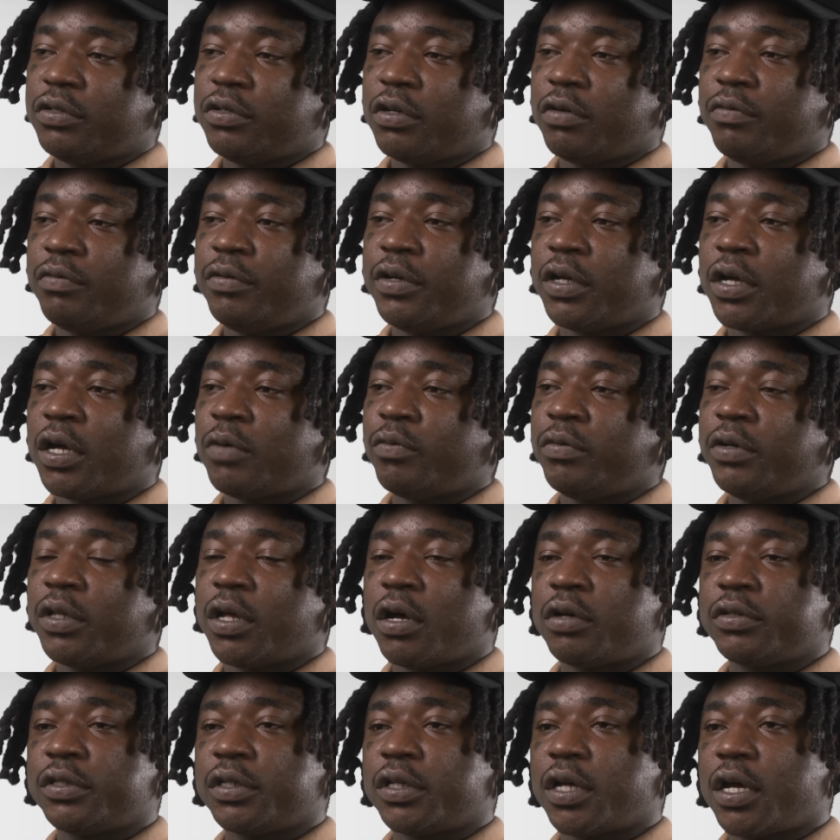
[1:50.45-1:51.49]
You know, we uh, we
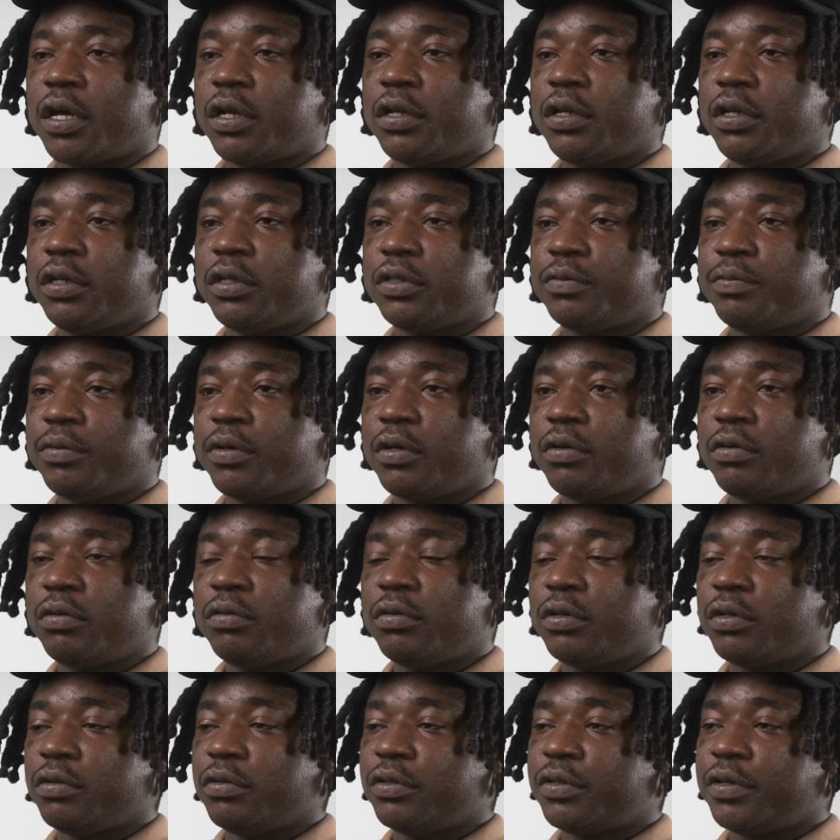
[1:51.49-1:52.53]
lost a lot of niggas, bro.
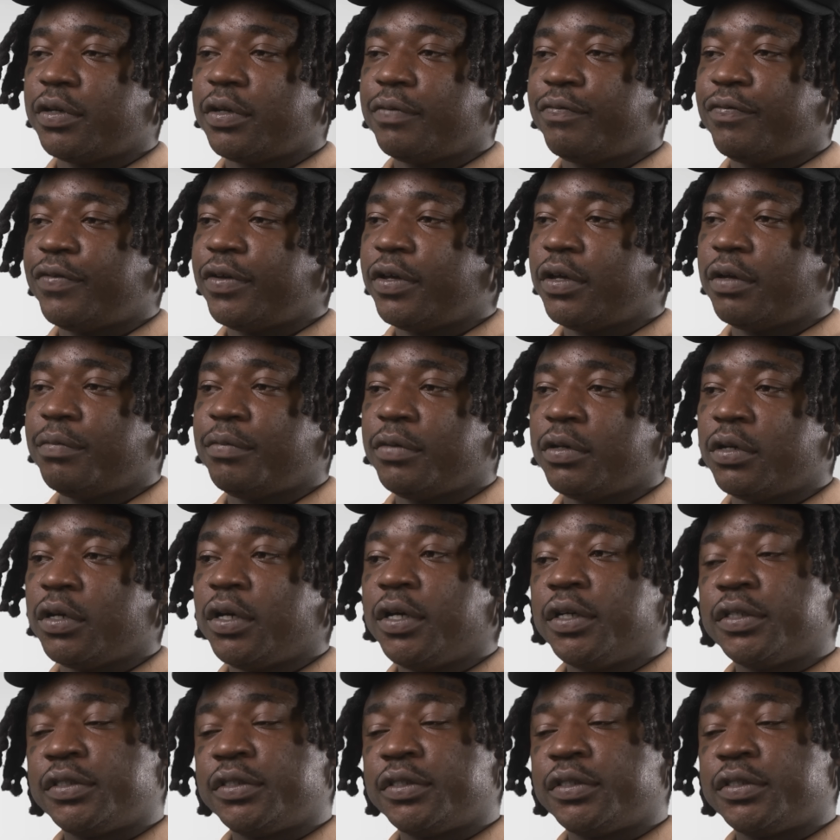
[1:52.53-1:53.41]
You said, feel me?